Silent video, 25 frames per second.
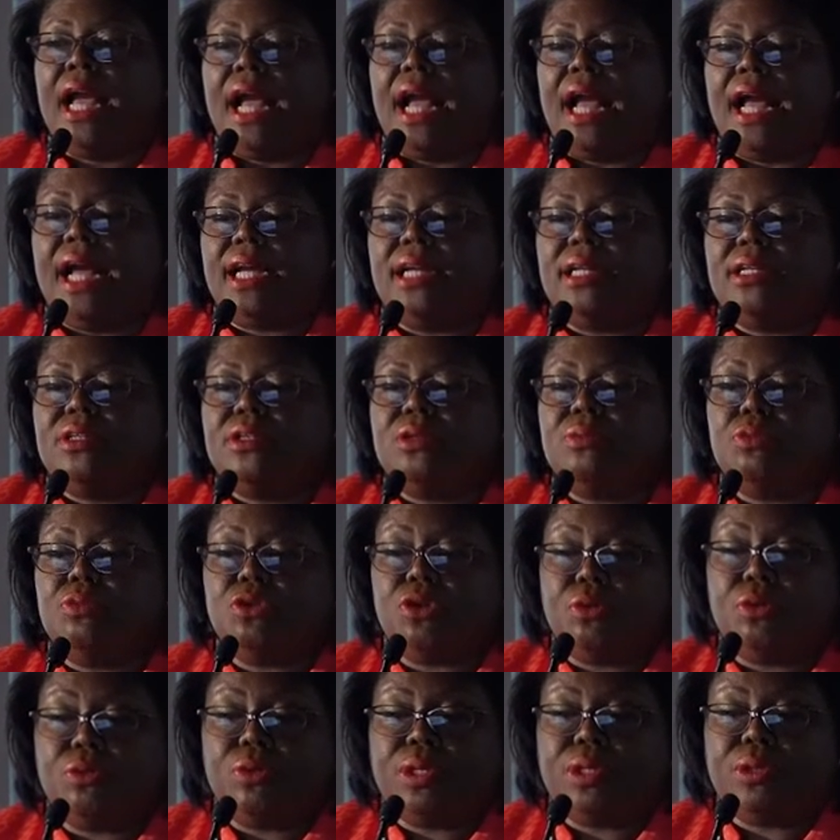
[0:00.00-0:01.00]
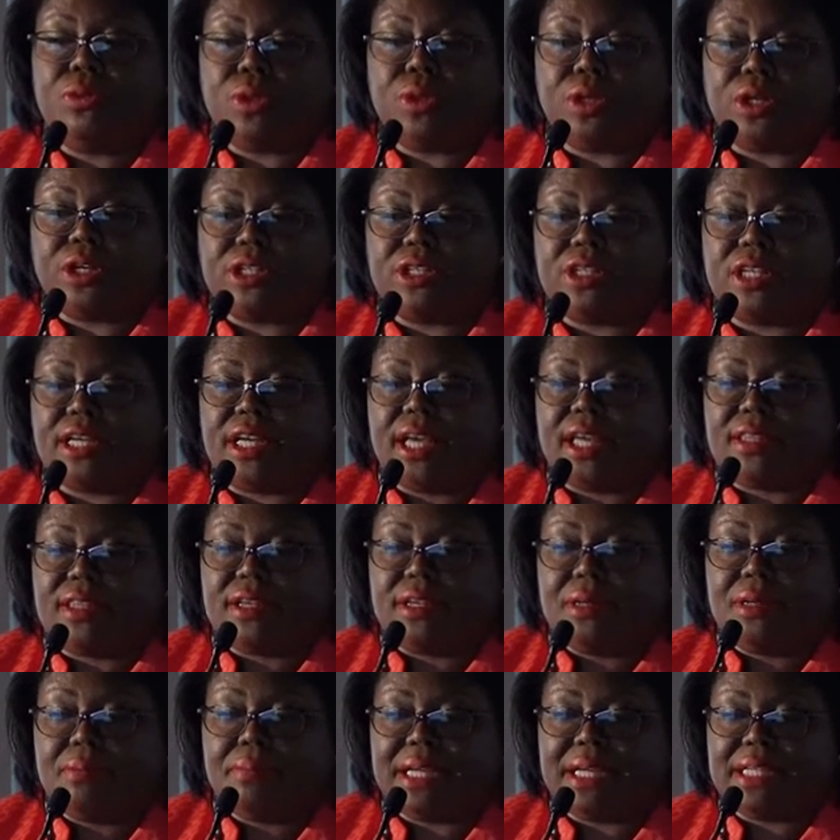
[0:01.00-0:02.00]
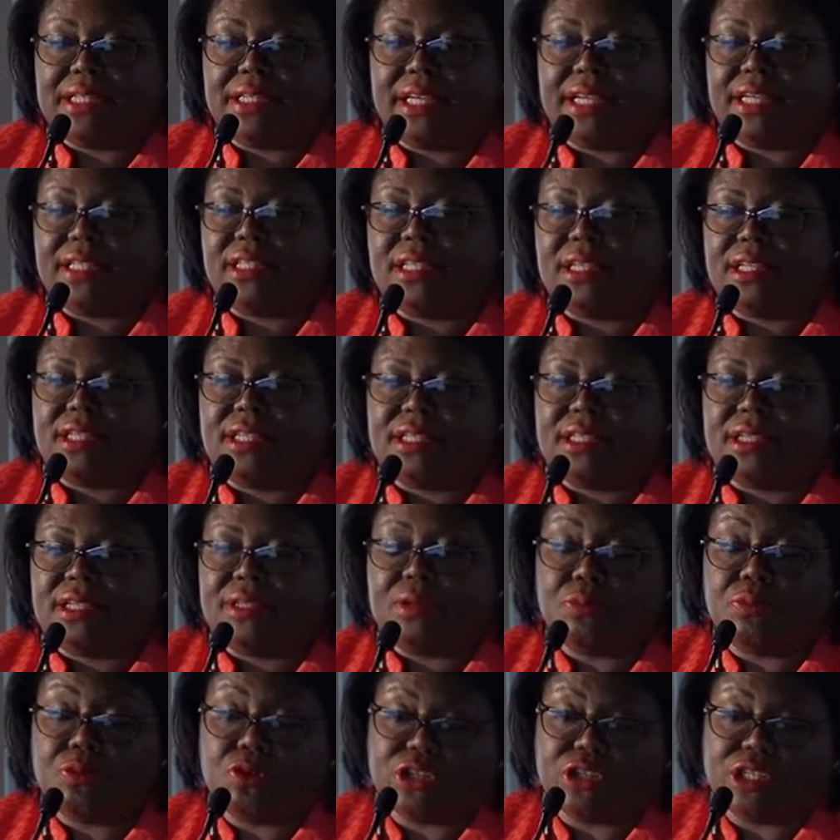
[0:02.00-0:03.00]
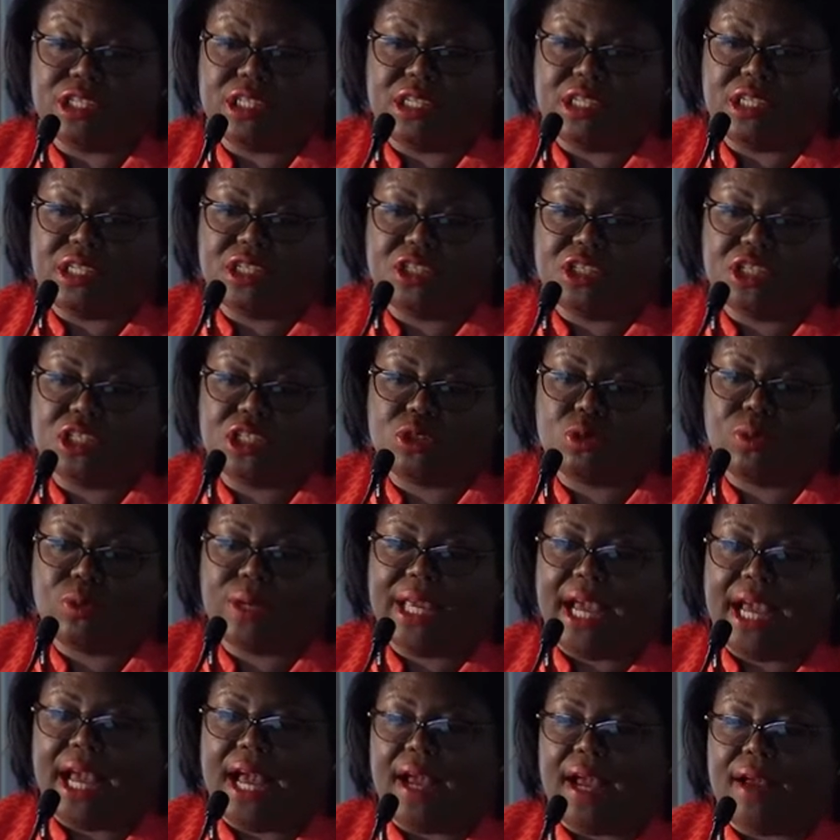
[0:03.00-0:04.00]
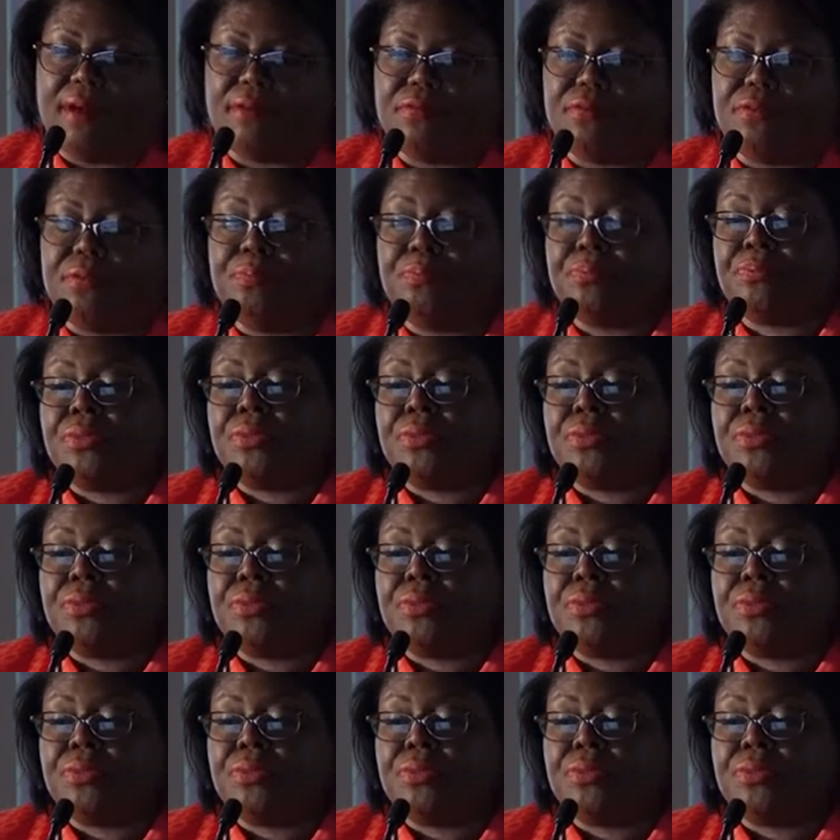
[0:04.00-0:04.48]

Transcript: And the more we work together, the better it is, the more synergies we have.